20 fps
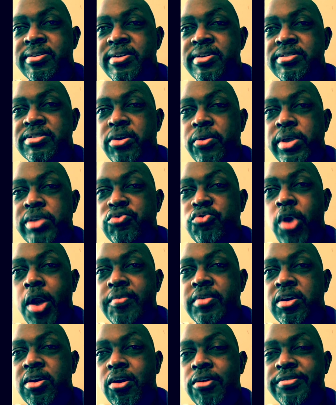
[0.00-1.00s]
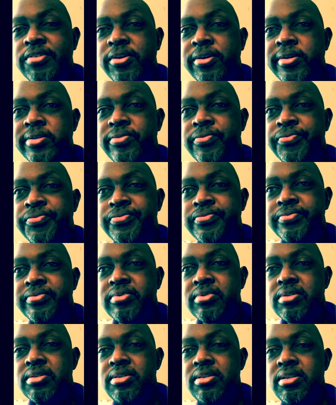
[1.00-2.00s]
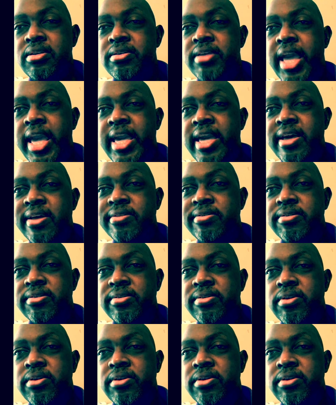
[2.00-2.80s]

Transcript: So he's driving the golf cart and